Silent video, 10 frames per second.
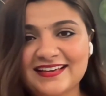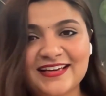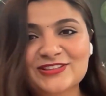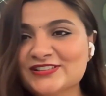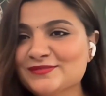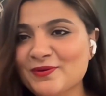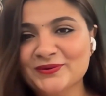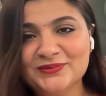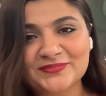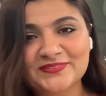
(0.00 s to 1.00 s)
it just
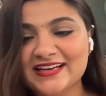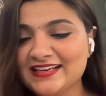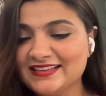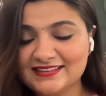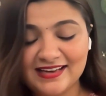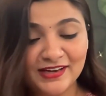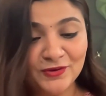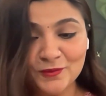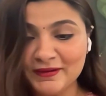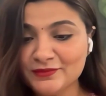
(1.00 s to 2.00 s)
spoke to me. And I
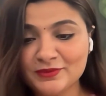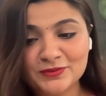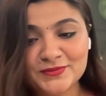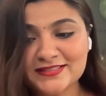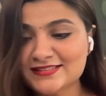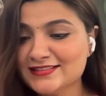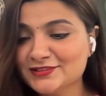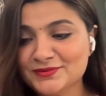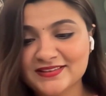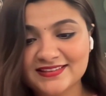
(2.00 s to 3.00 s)
hope anyone who's listening
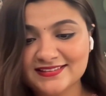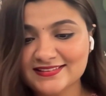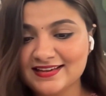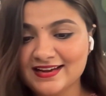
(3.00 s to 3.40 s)
to this,